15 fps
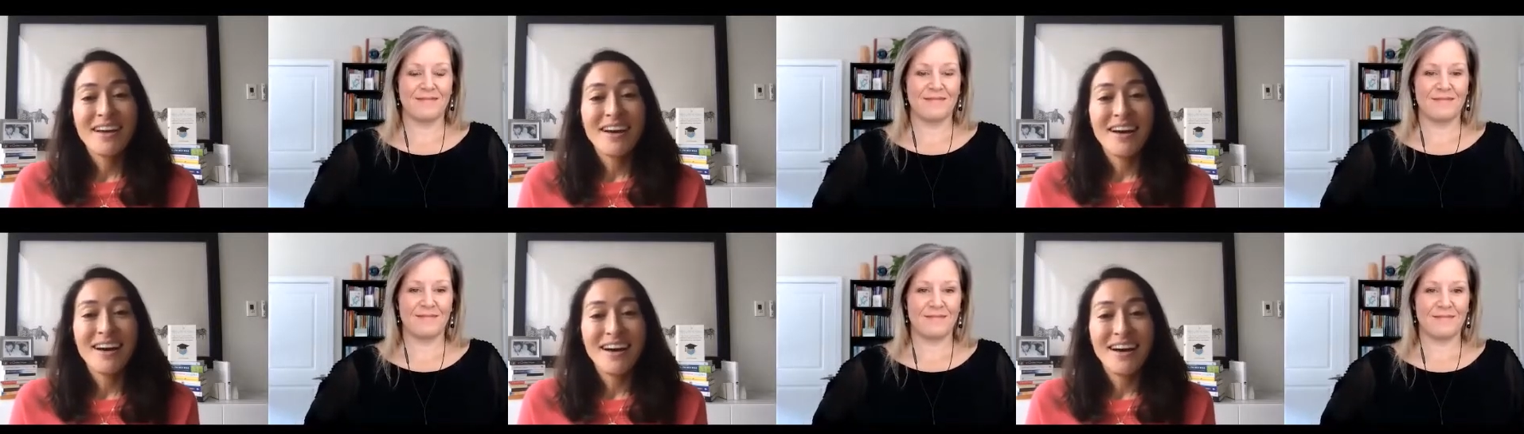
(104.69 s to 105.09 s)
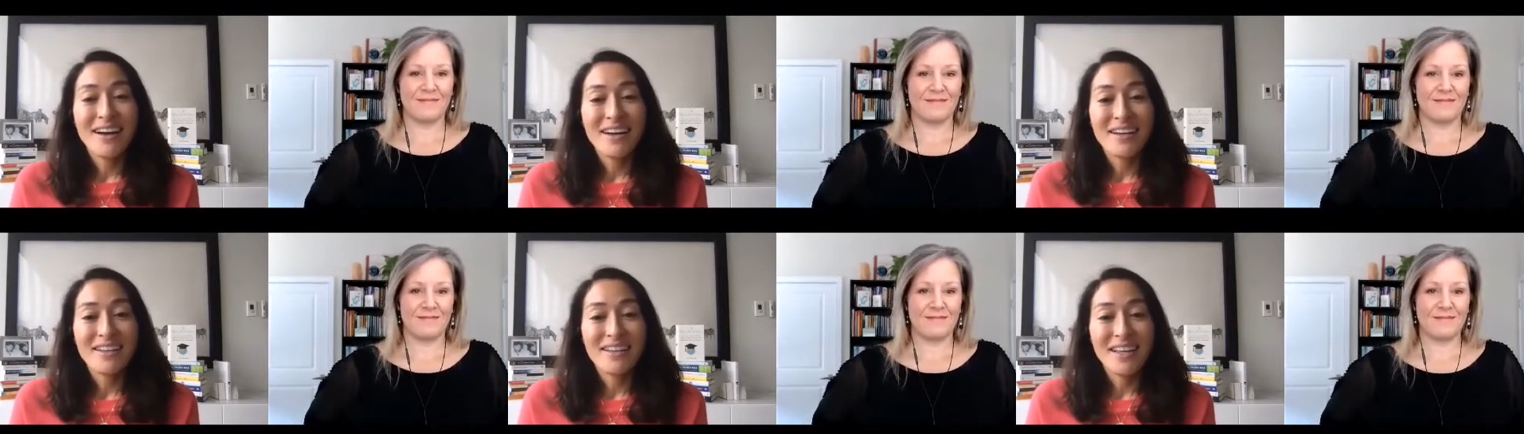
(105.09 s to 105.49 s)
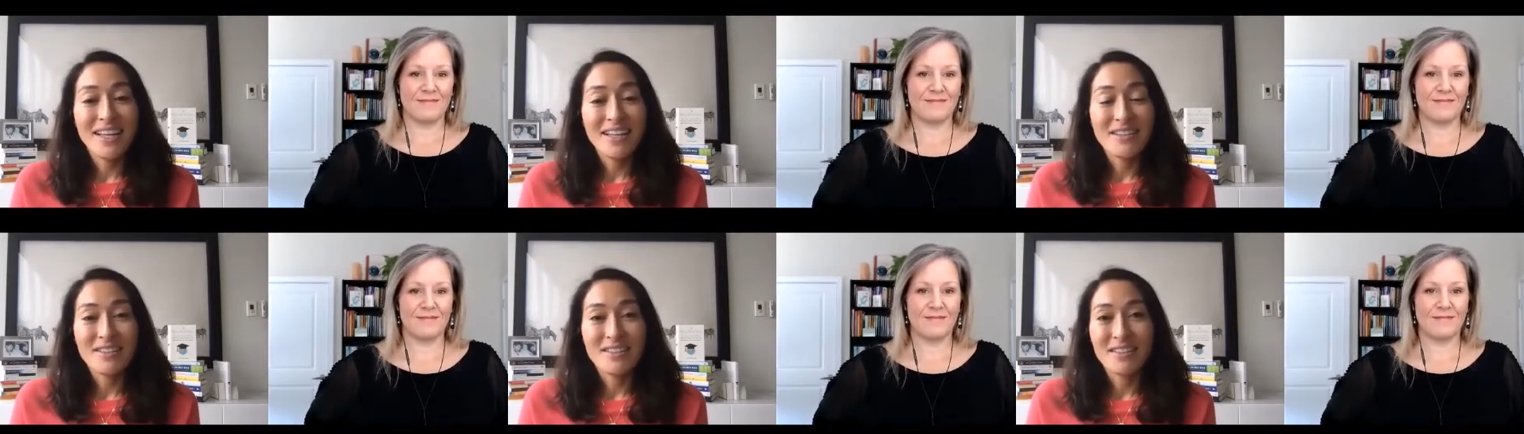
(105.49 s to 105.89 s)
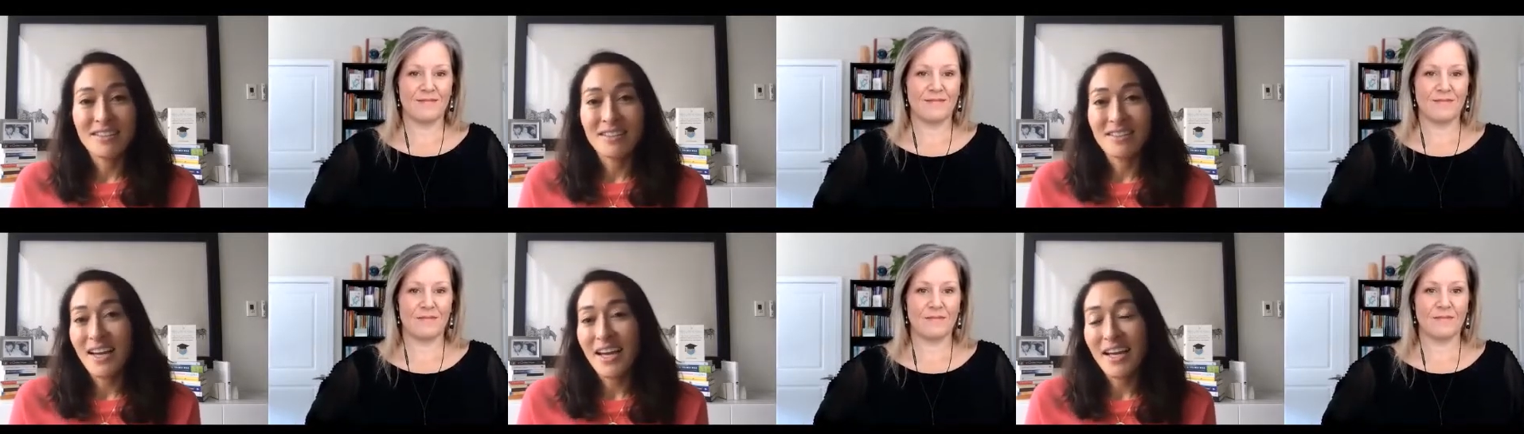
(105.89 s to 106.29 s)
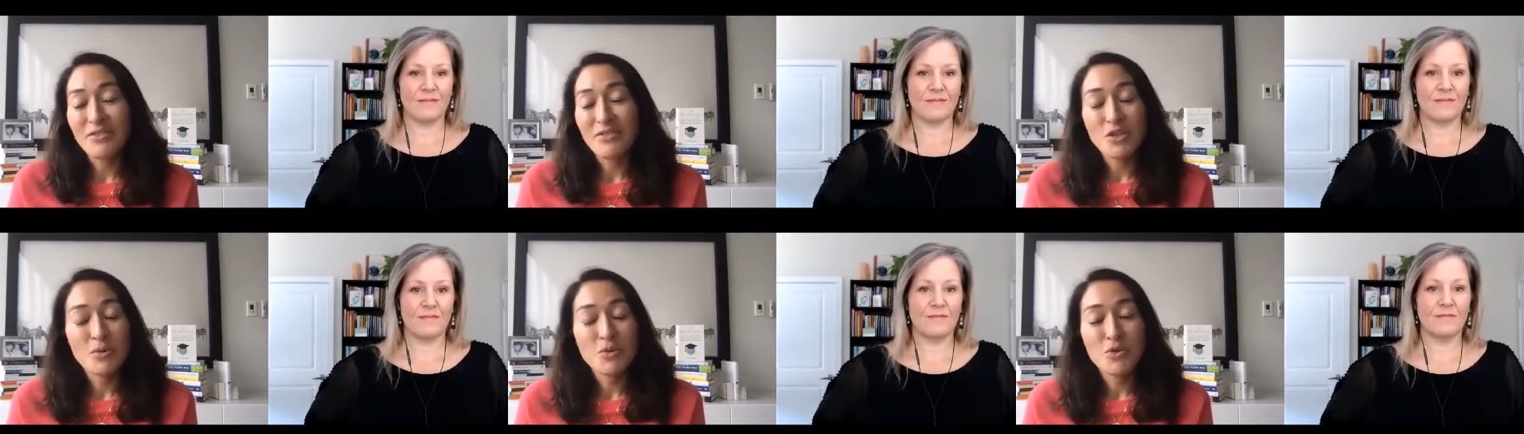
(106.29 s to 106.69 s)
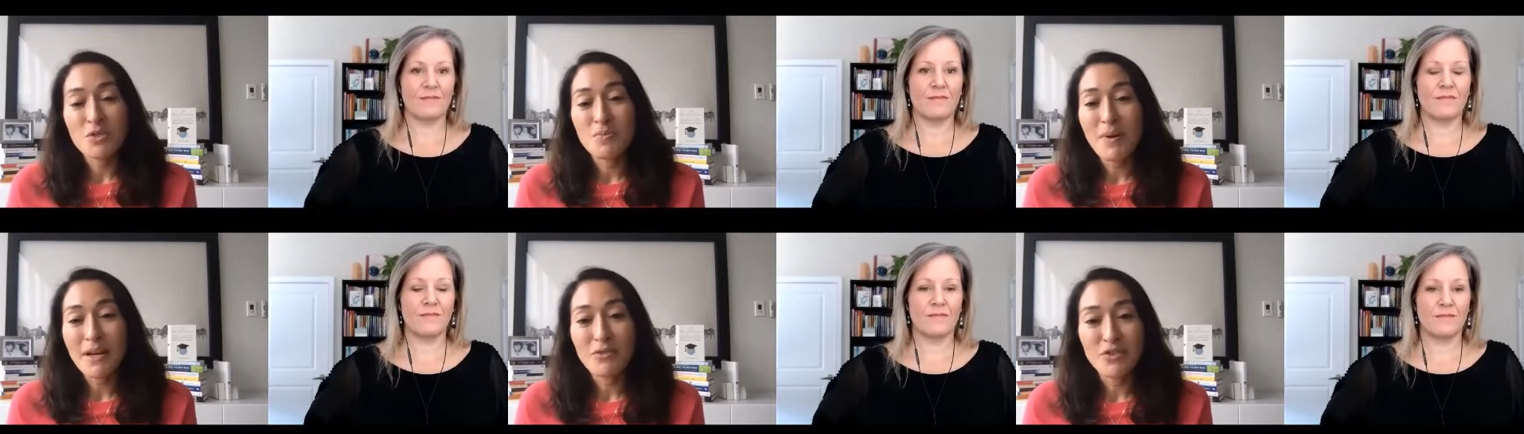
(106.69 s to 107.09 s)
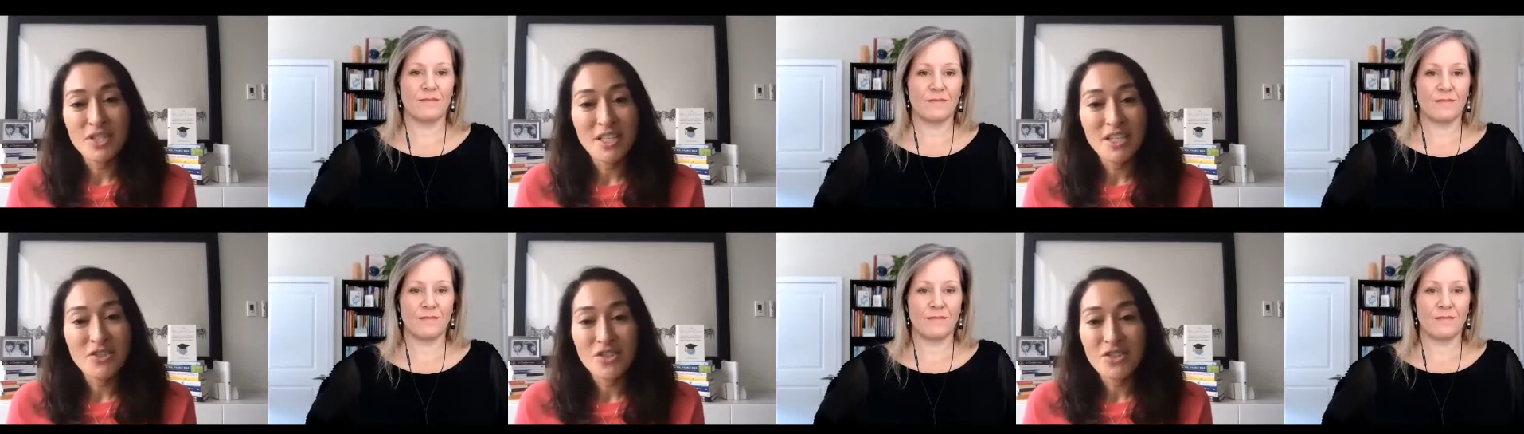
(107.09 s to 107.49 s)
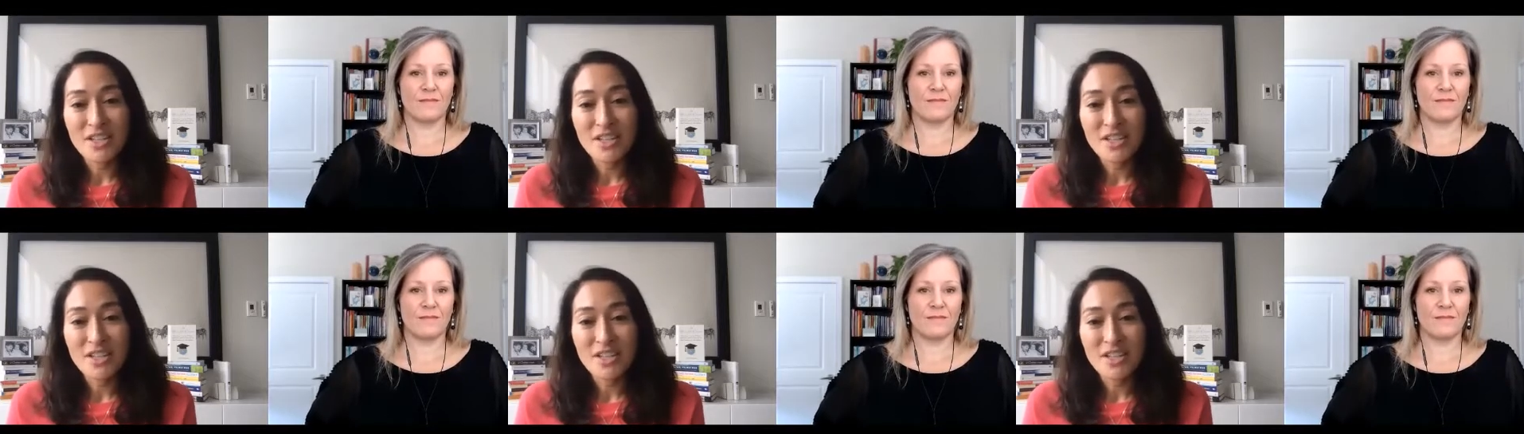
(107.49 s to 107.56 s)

Speaker 1: uh, and I have so much respect for teachers.